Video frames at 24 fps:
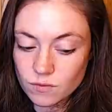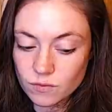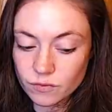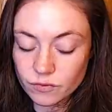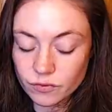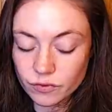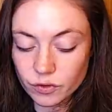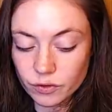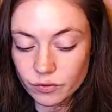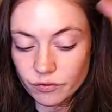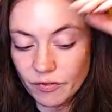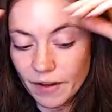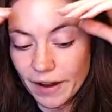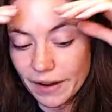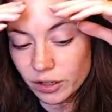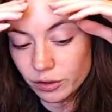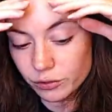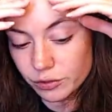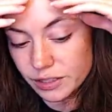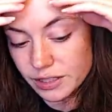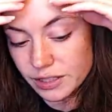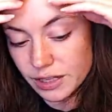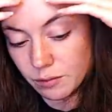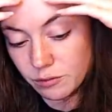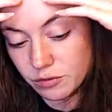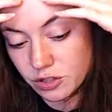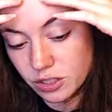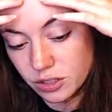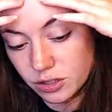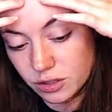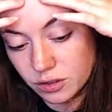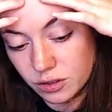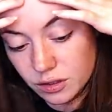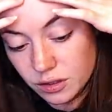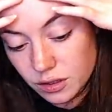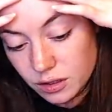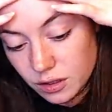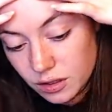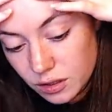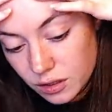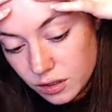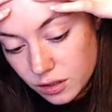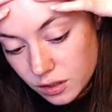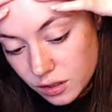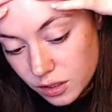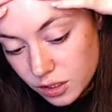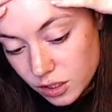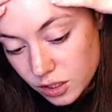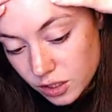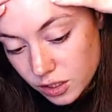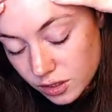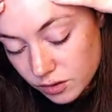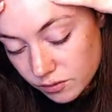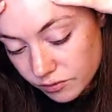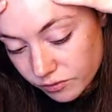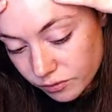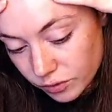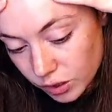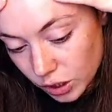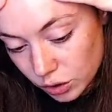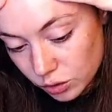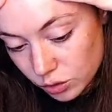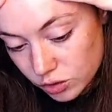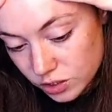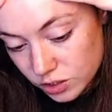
for final redemption. Lelouch